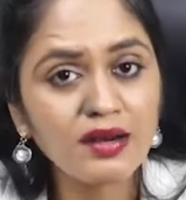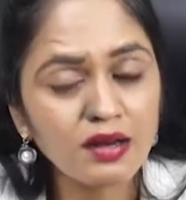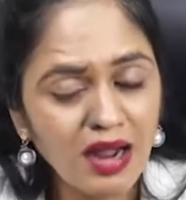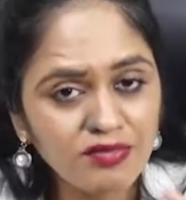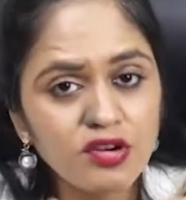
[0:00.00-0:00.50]
uh,
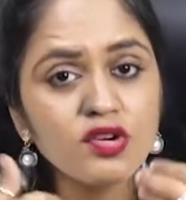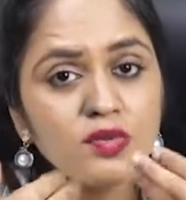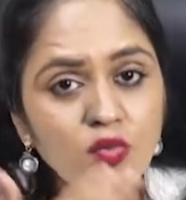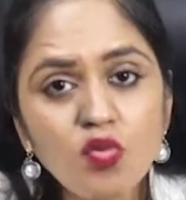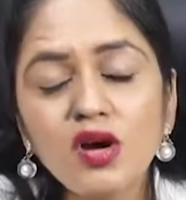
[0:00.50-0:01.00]
after
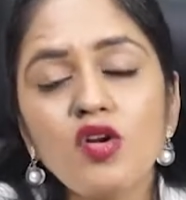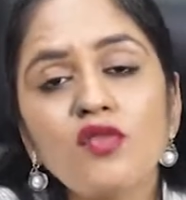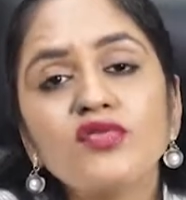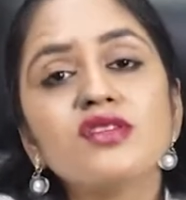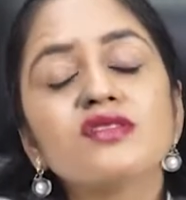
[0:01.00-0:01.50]
removal
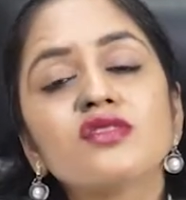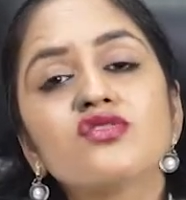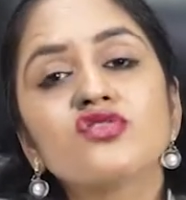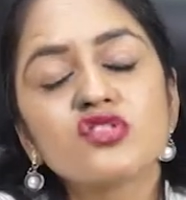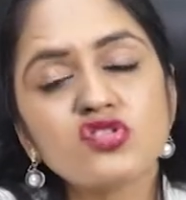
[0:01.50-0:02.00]
of these uh,
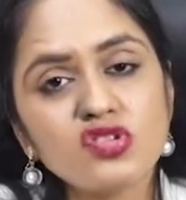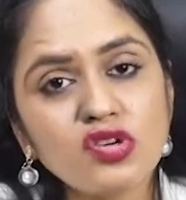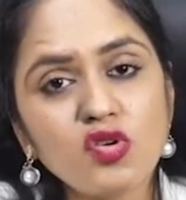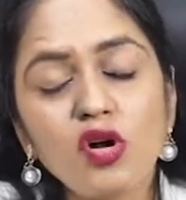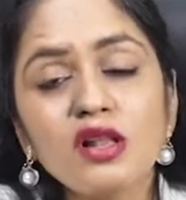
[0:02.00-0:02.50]
stitches
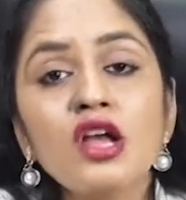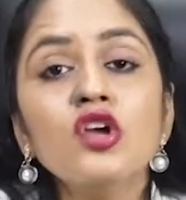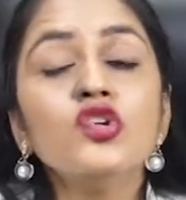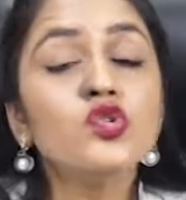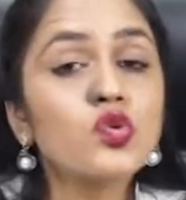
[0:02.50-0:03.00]
and all,
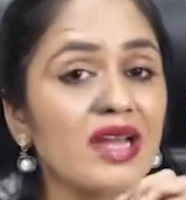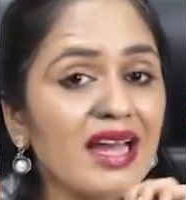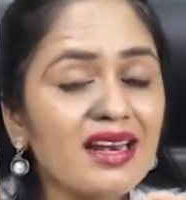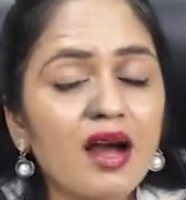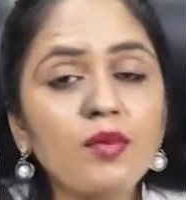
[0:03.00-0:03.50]
you
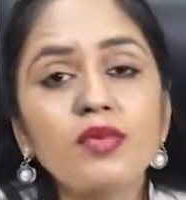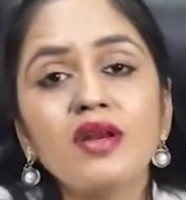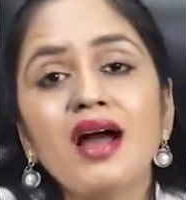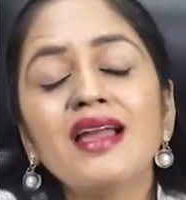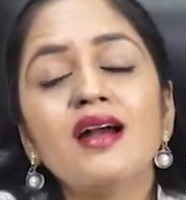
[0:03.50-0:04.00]
can
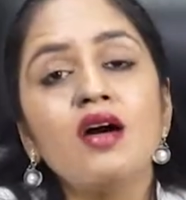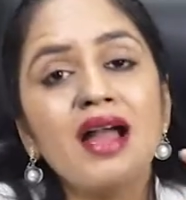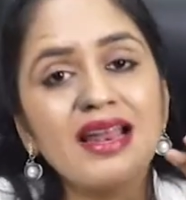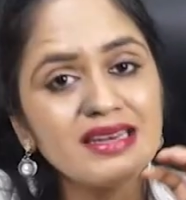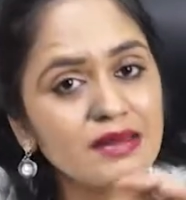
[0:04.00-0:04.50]
apply a
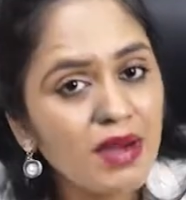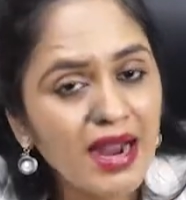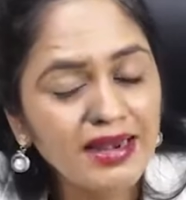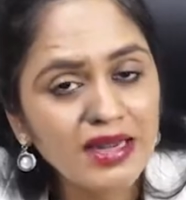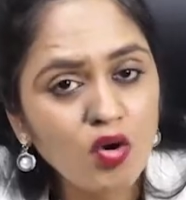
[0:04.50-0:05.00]

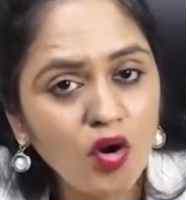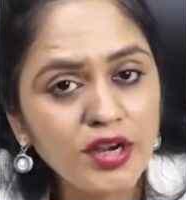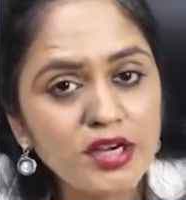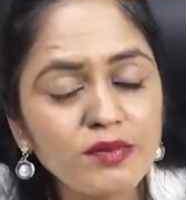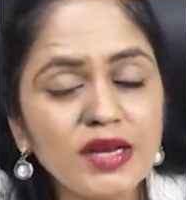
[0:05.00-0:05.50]
antibiotic
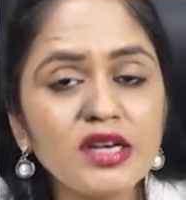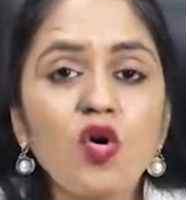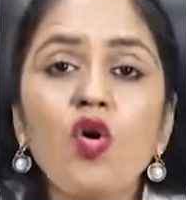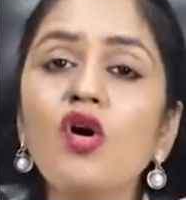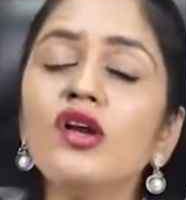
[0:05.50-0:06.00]
ointment
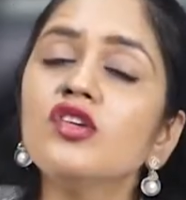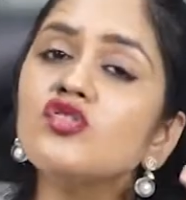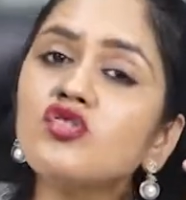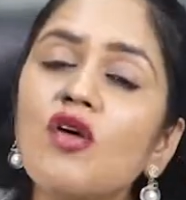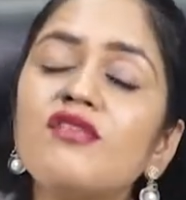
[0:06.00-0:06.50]
or a
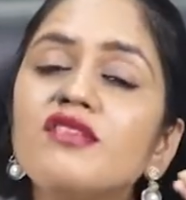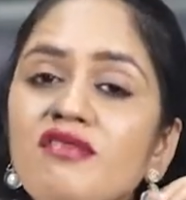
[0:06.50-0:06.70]
soft